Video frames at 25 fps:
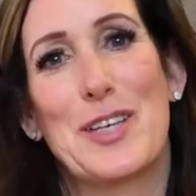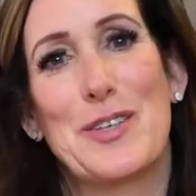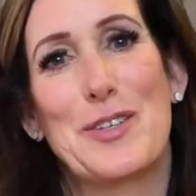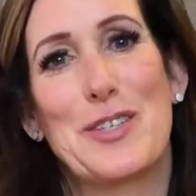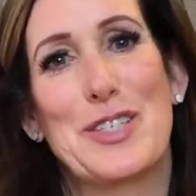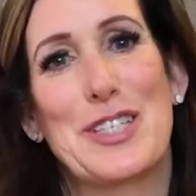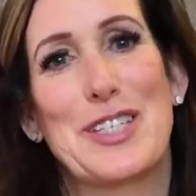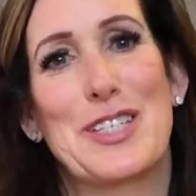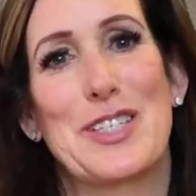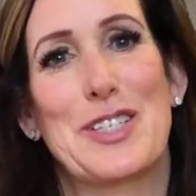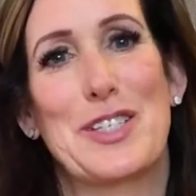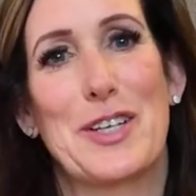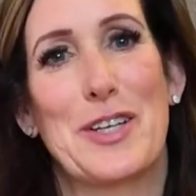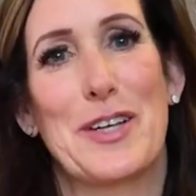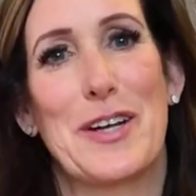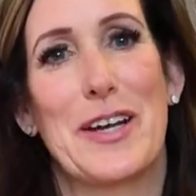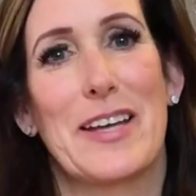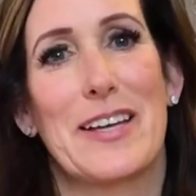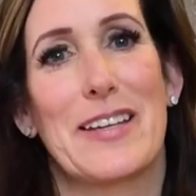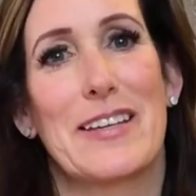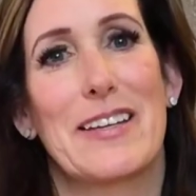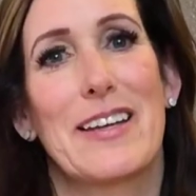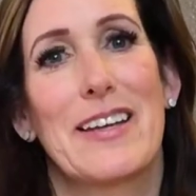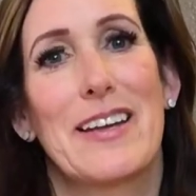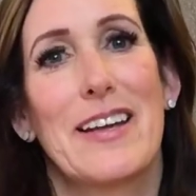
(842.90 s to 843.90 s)
you, Ginger.
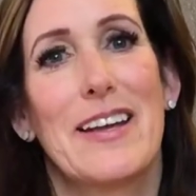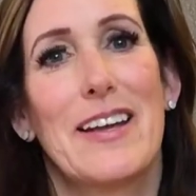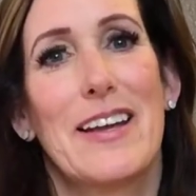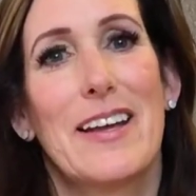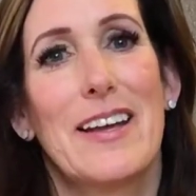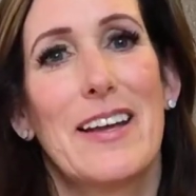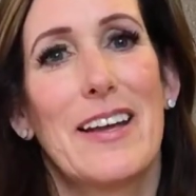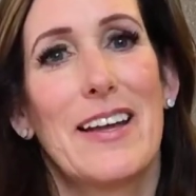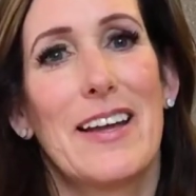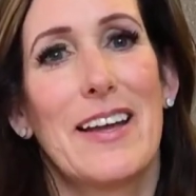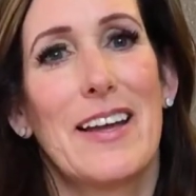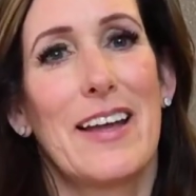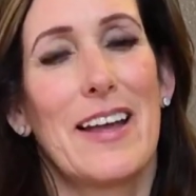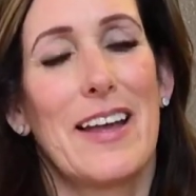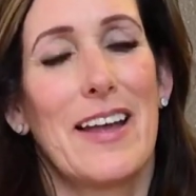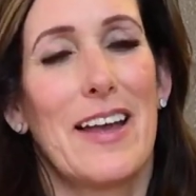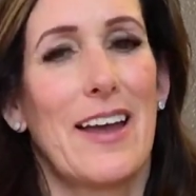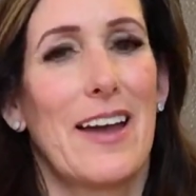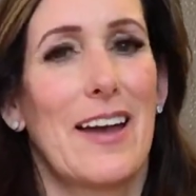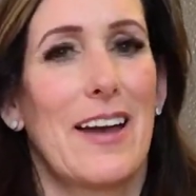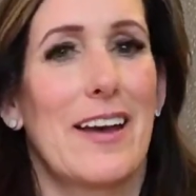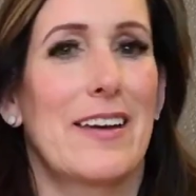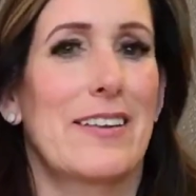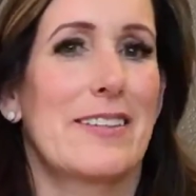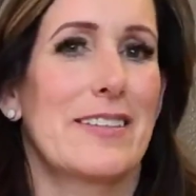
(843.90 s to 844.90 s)

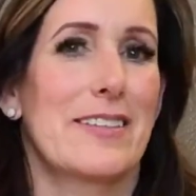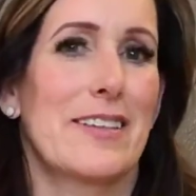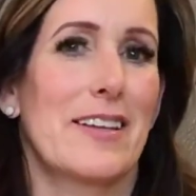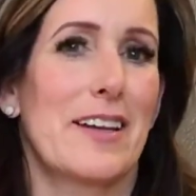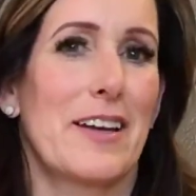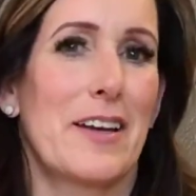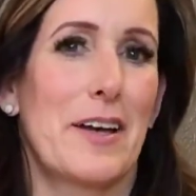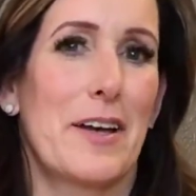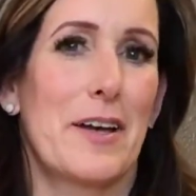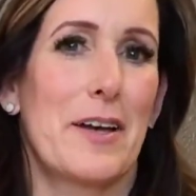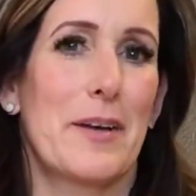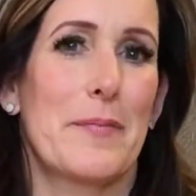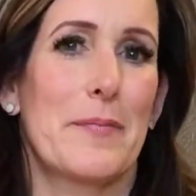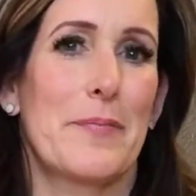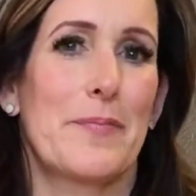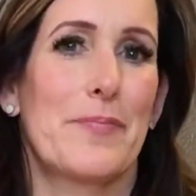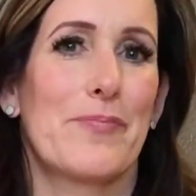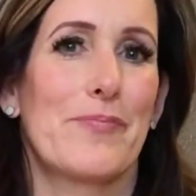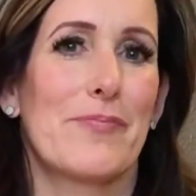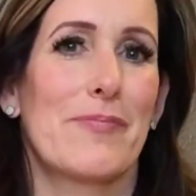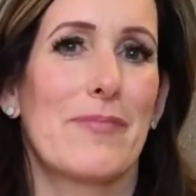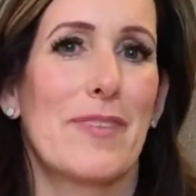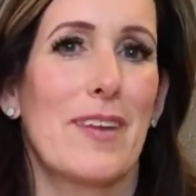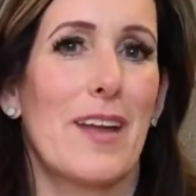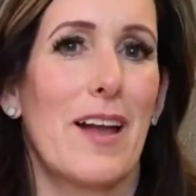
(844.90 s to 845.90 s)
And
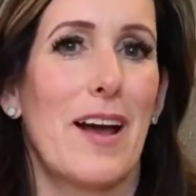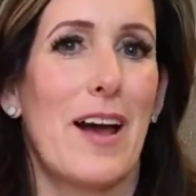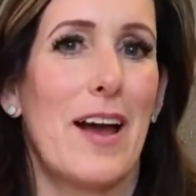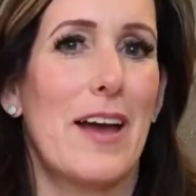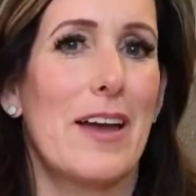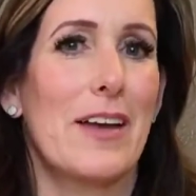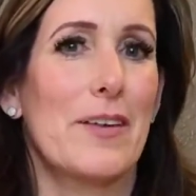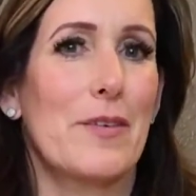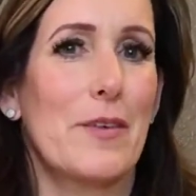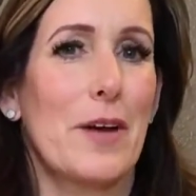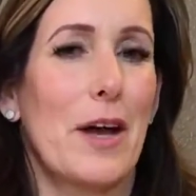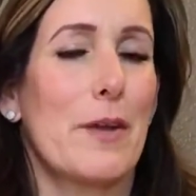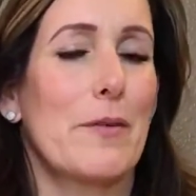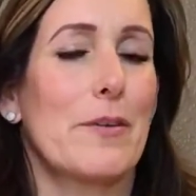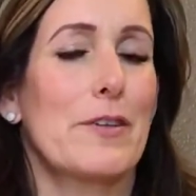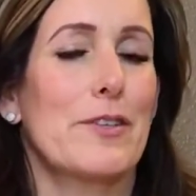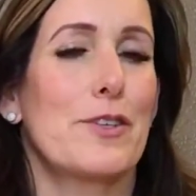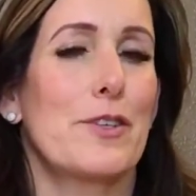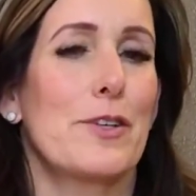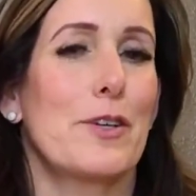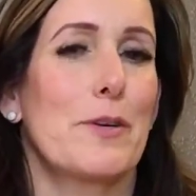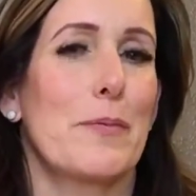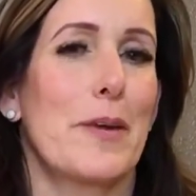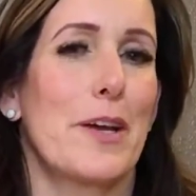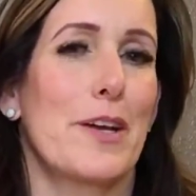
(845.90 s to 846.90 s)
I would do
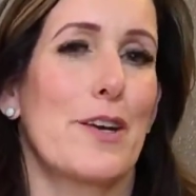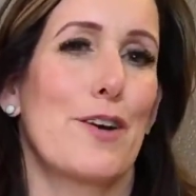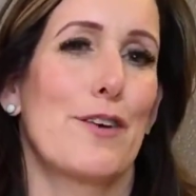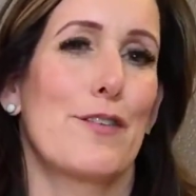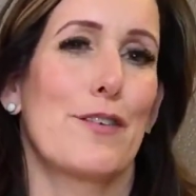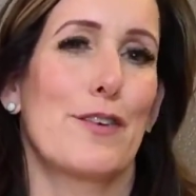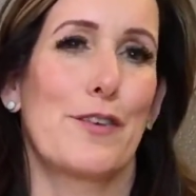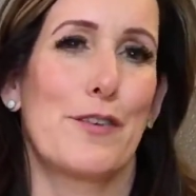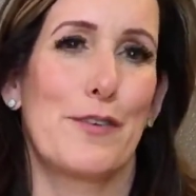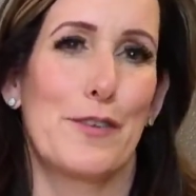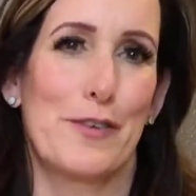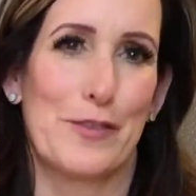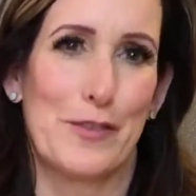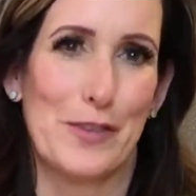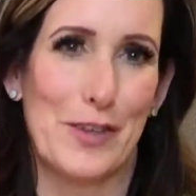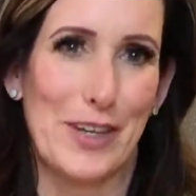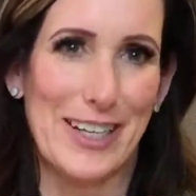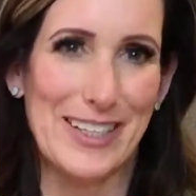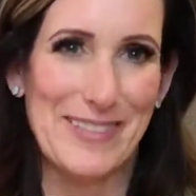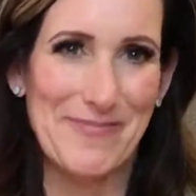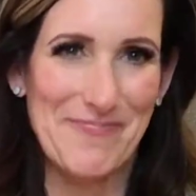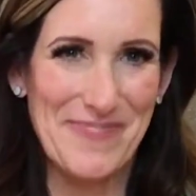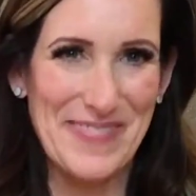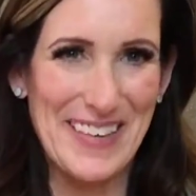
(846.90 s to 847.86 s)
your makeover for free.